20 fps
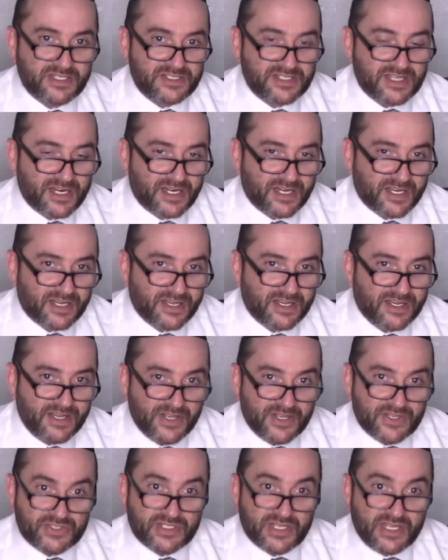Derech.
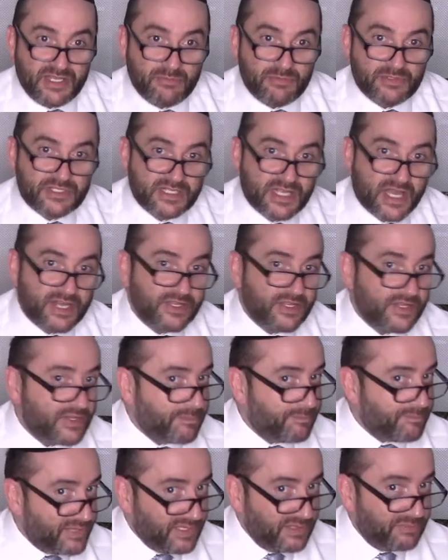So he was neither the
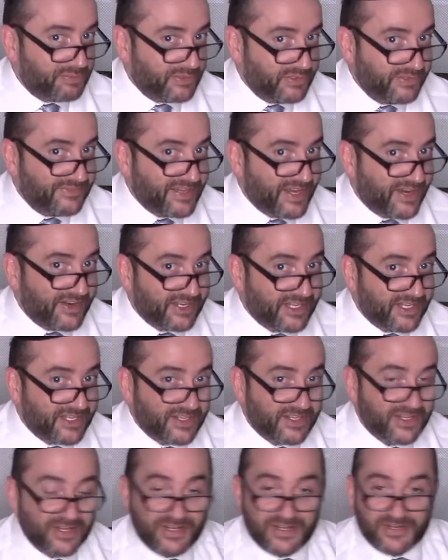Pilpul
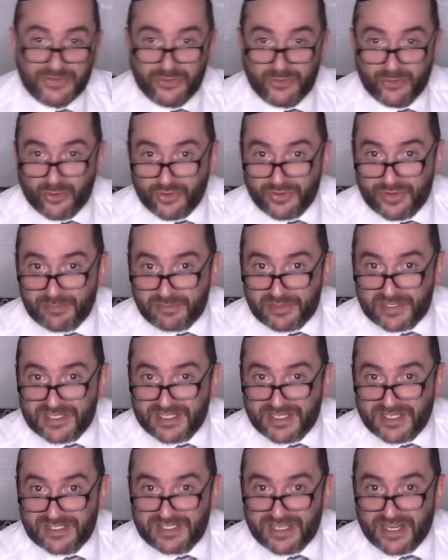Derech nor the
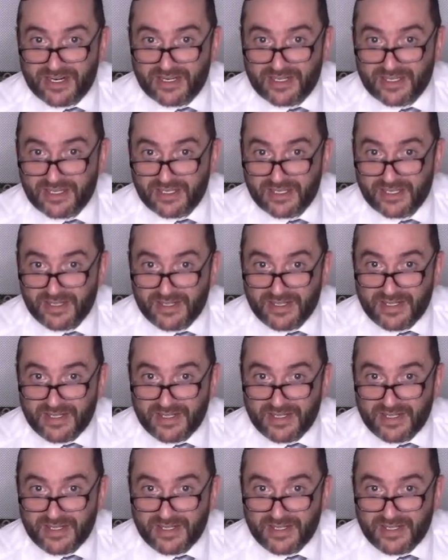Briska Derech.